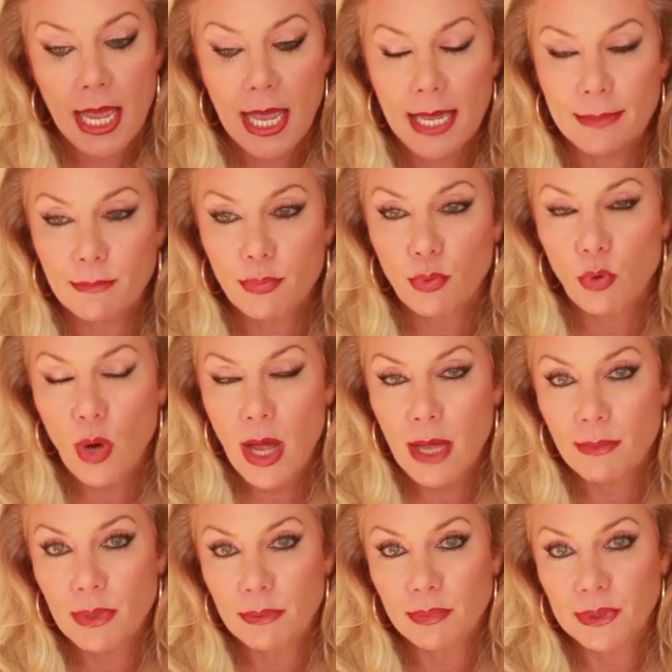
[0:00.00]
And
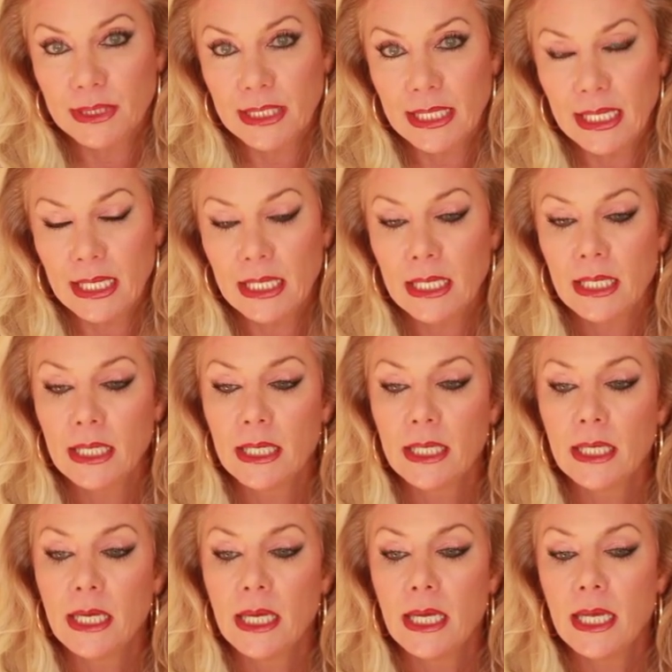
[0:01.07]
probably
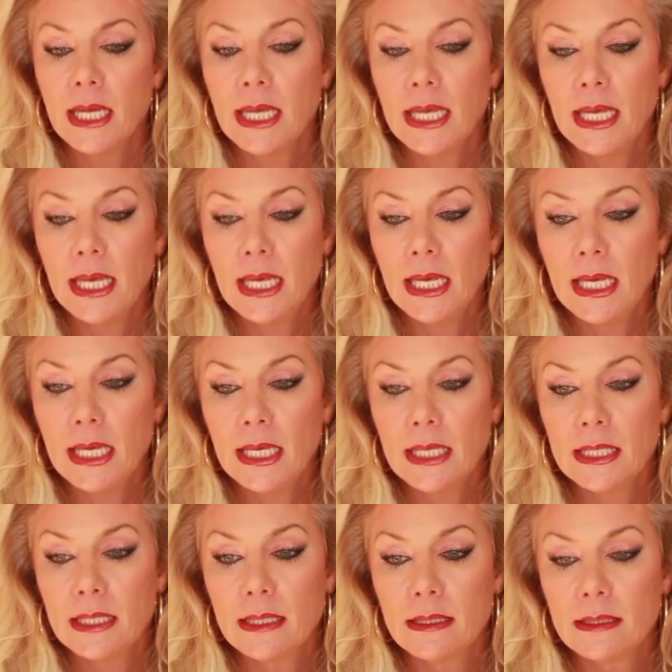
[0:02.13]

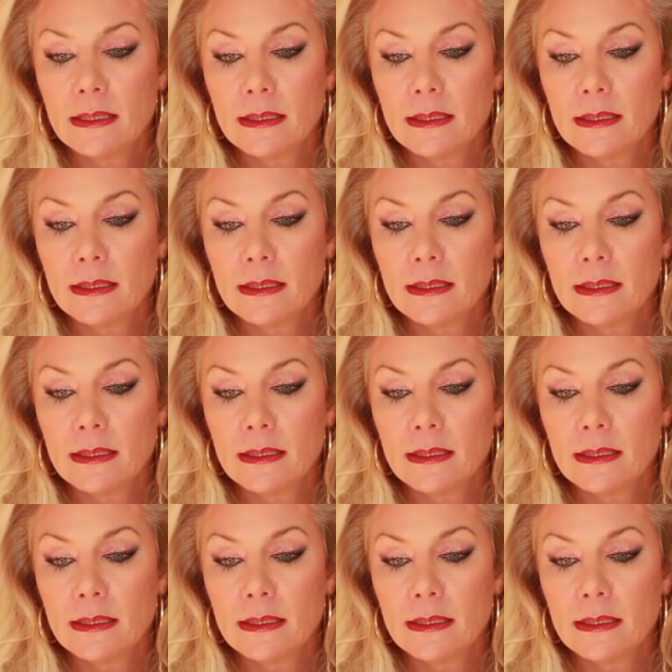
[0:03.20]
he